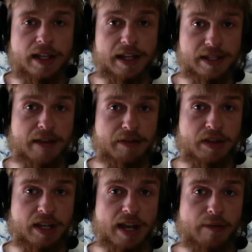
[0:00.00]
It's
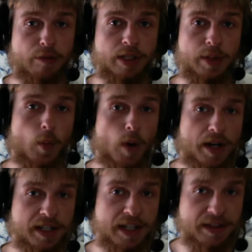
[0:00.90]
everything I've really
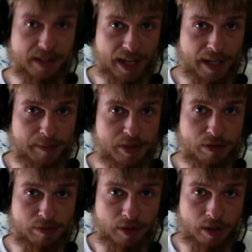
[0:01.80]
wanted in the game so
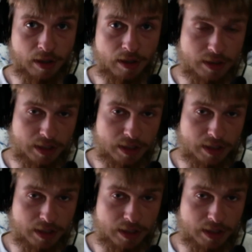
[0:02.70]
far.